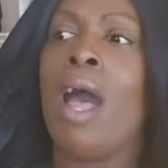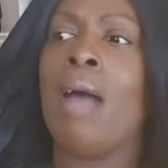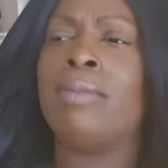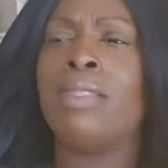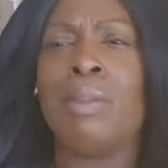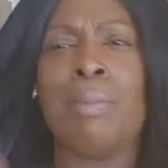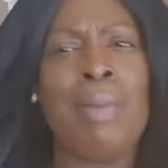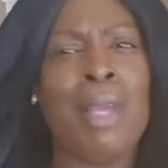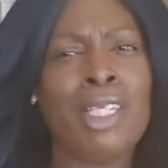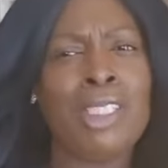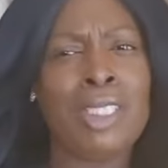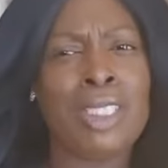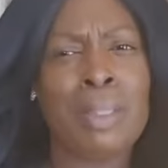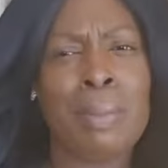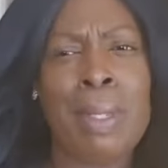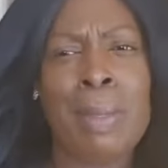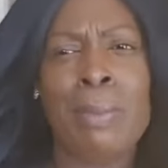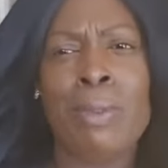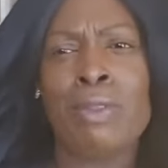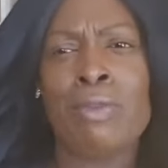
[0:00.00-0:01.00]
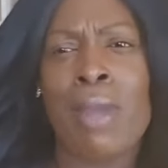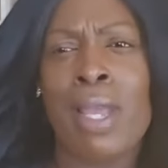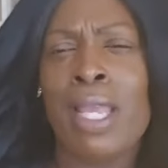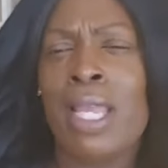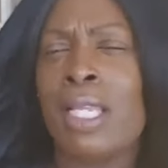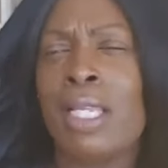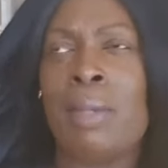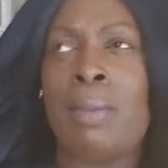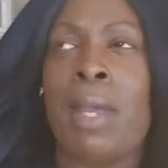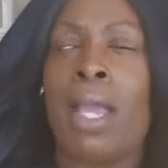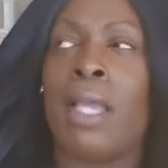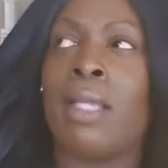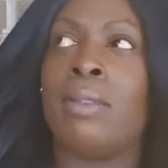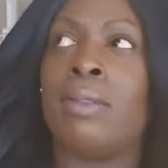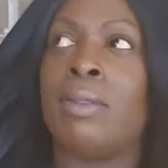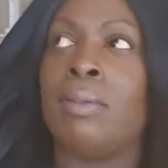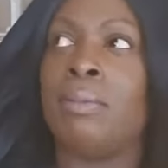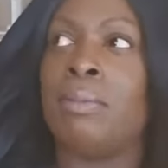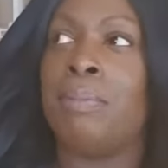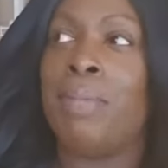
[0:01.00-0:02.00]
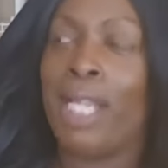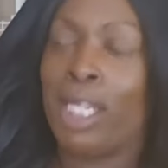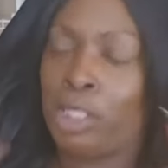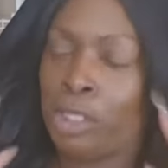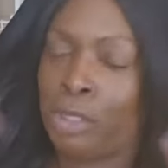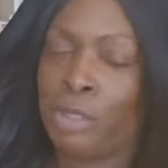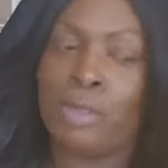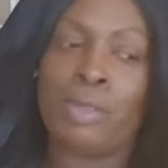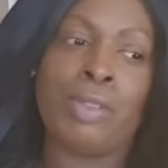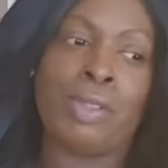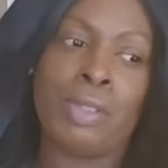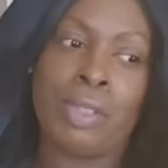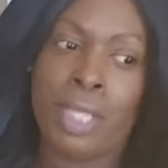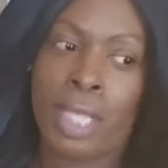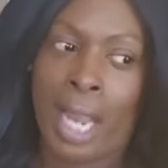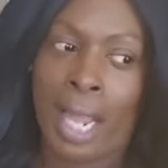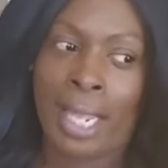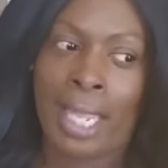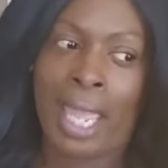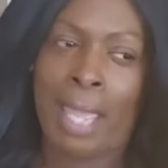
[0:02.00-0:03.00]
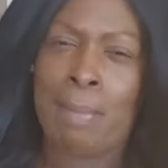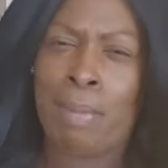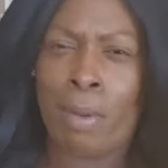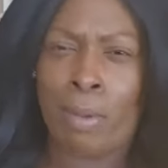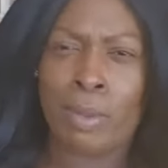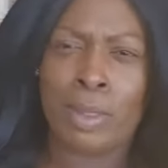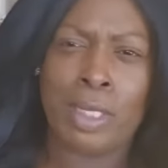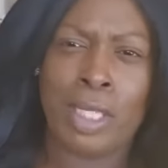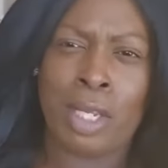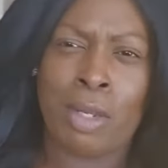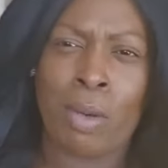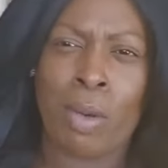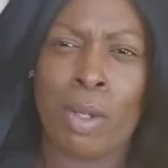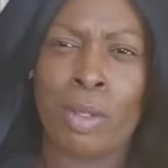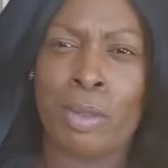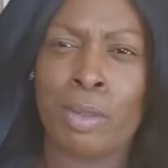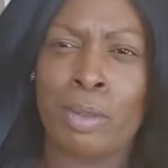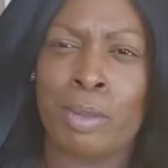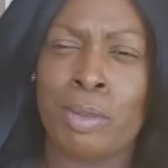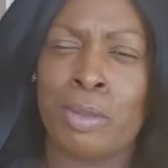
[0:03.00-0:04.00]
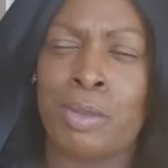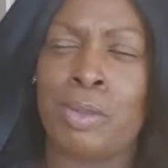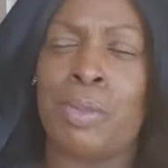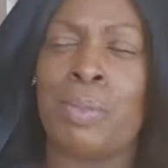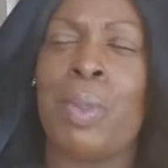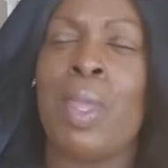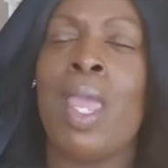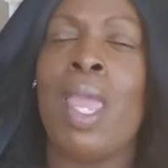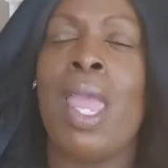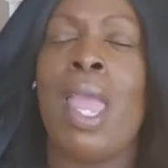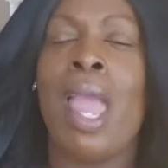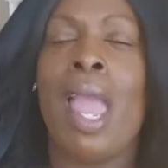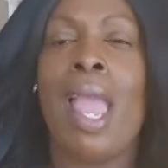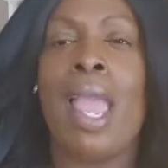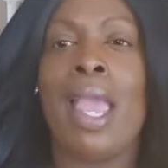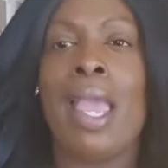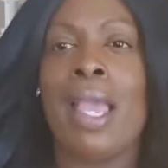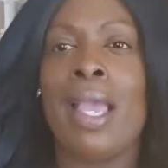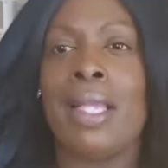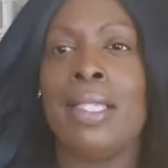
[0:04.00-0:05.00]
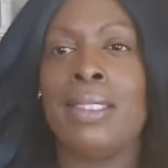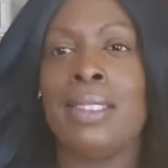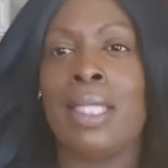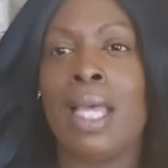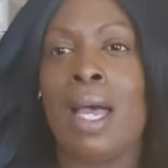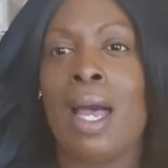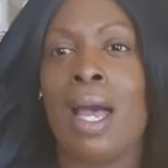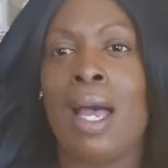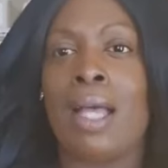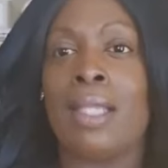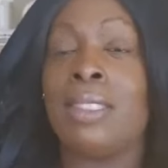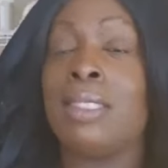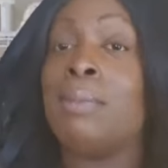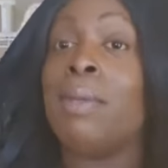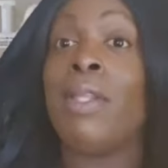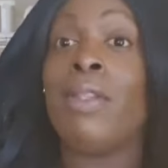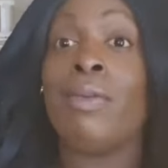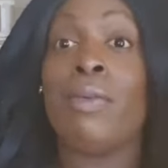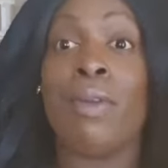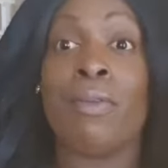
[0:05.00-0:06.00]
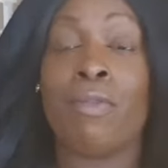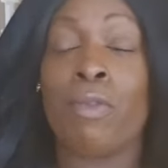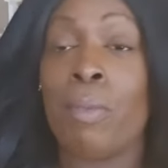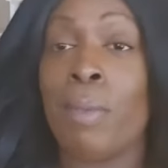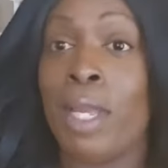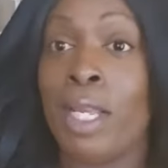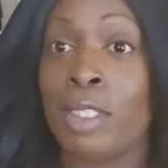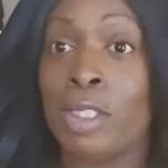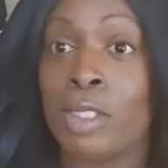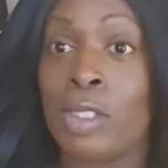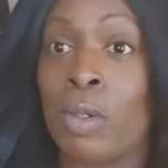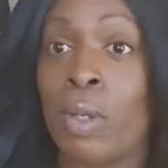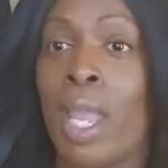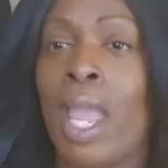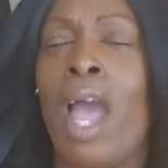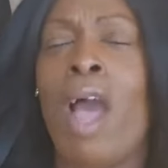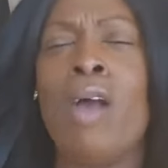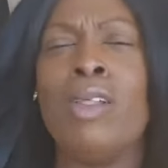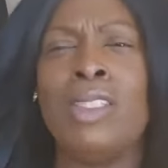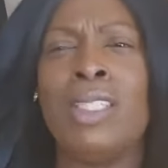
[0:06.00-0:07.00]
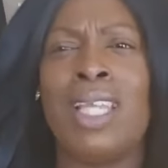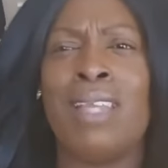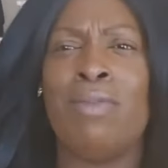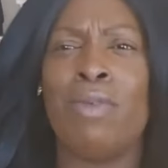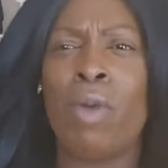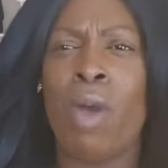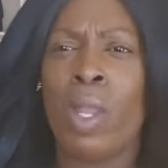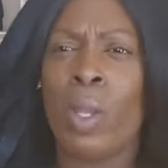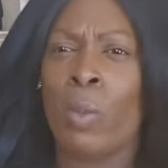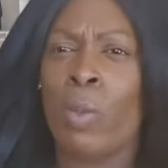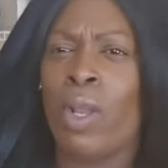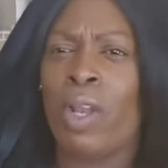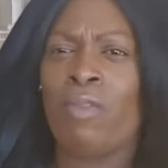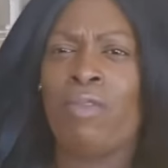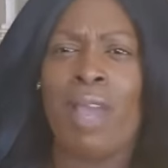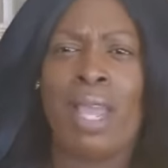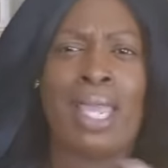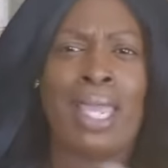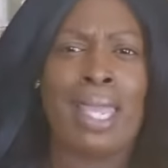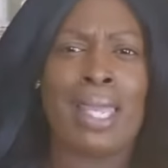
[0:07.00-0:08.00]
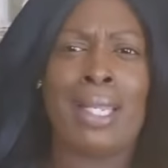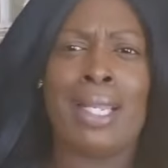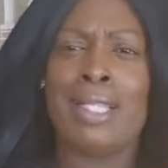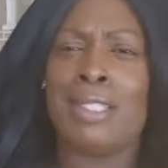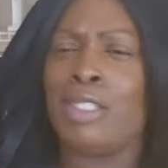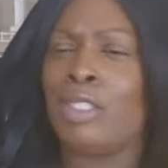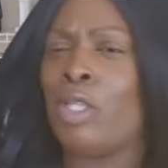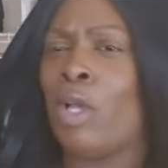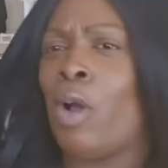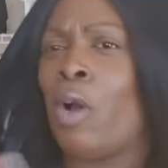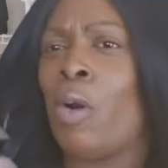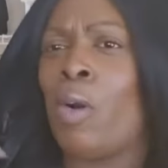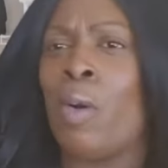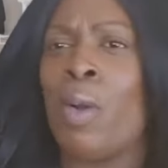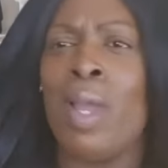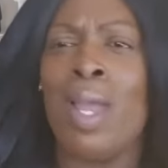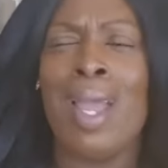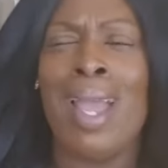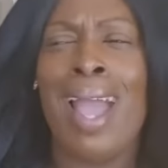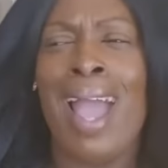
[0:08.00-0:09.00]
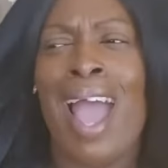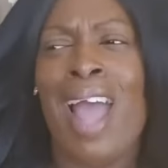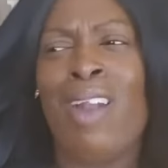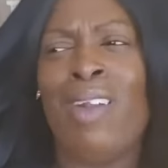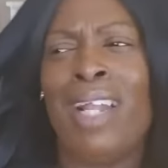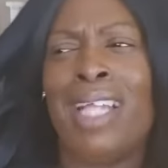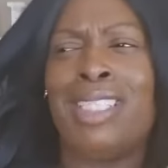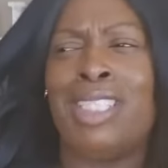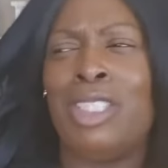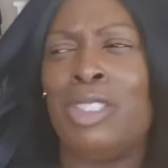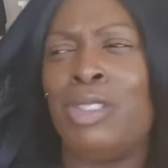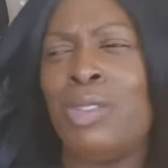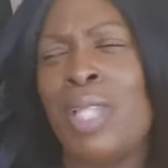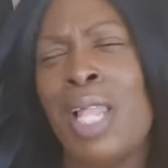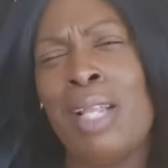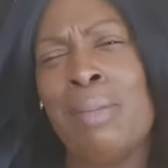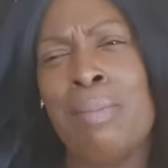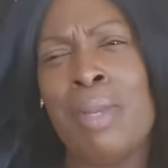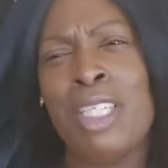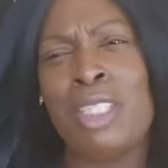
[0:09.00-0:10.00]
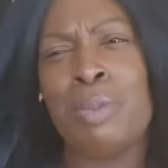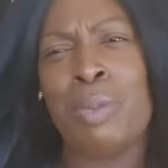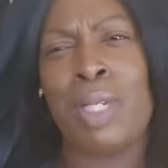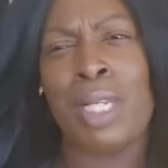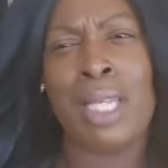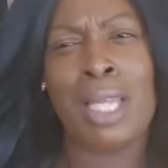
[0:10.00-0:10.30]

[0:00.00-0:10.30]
some pictures of people's right anyway. Pictures that I can't post here on YouTube, and some other information. Okay, I also give you all a word if I get it, so I don't like to do that much, but